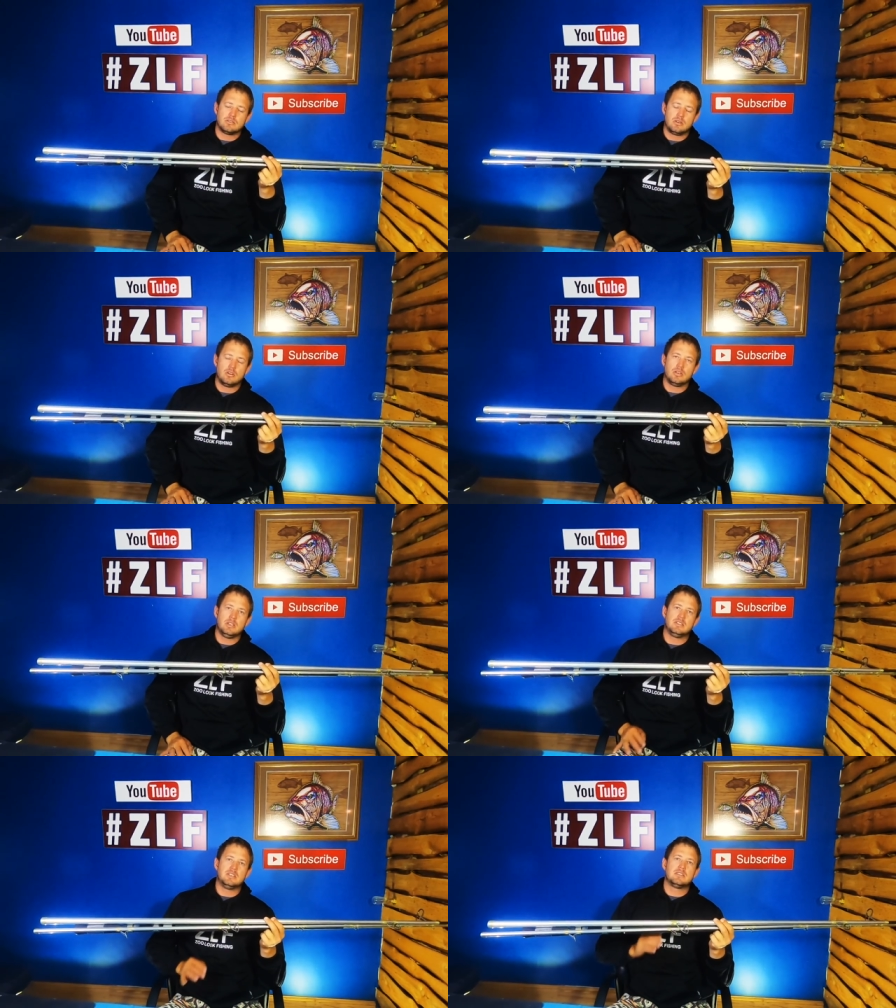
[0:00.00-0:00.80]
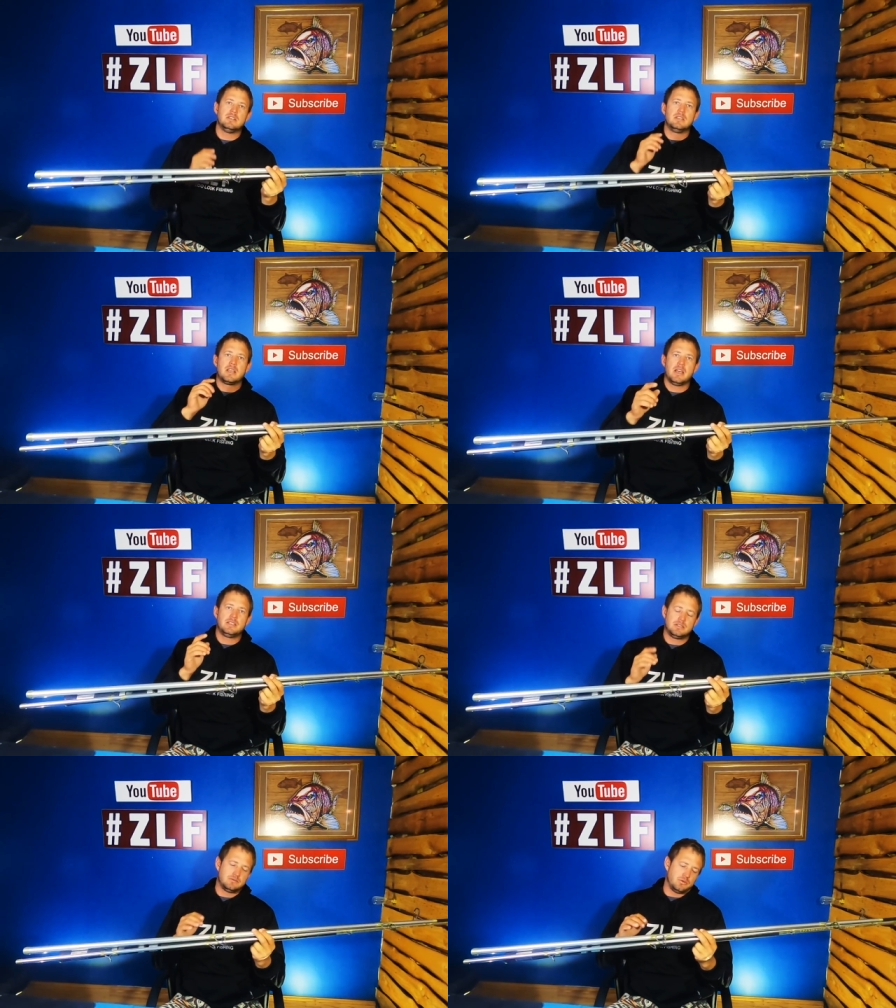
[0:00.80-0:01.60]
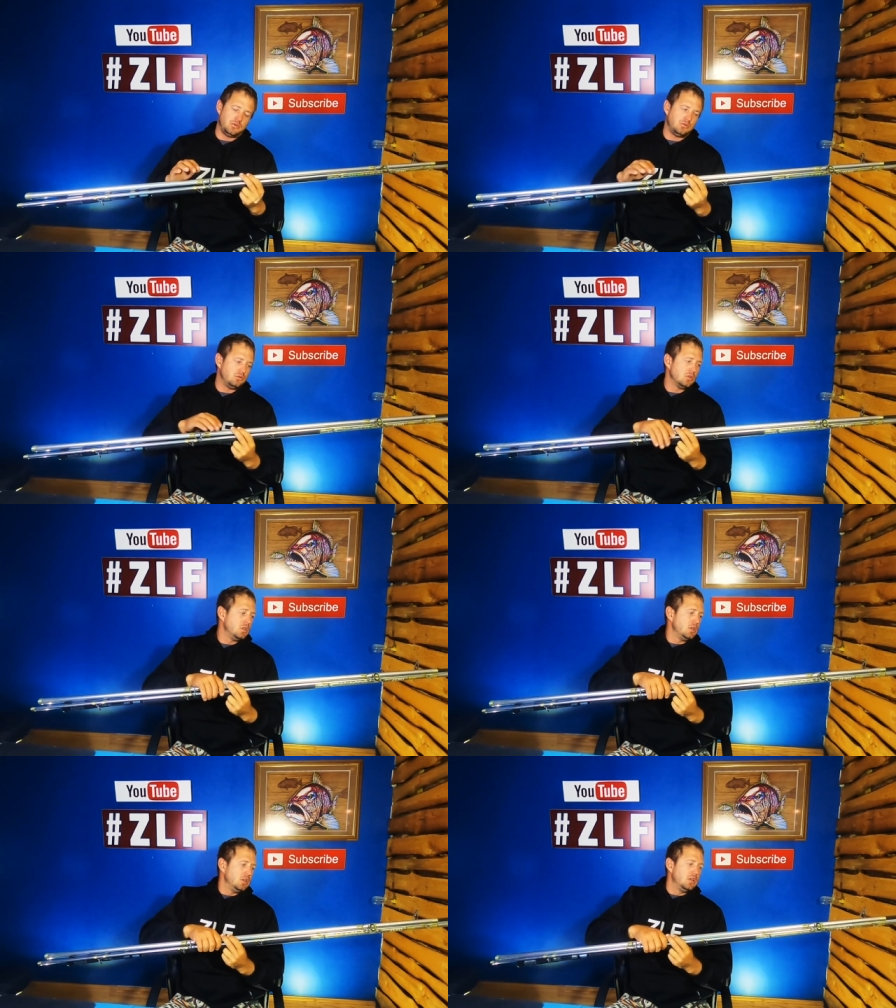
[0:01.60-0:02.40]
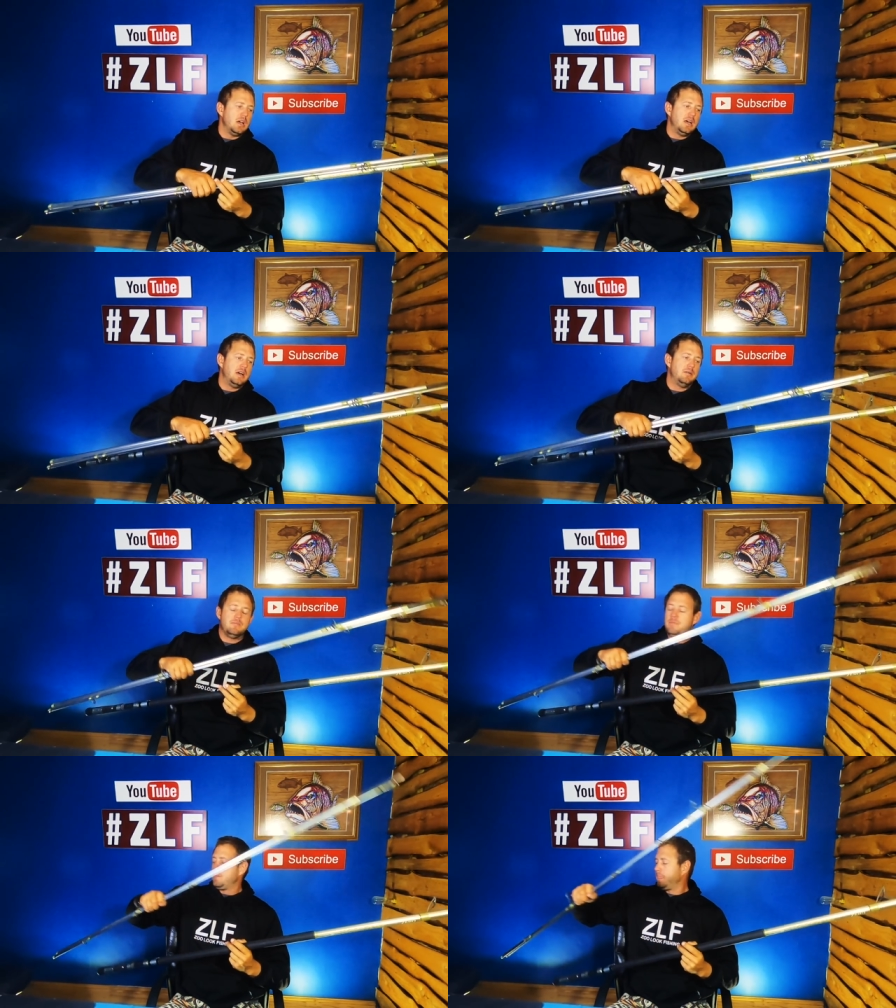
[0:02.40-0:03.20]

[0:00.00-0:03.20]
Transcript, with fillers: on the rod is just an indication for you um,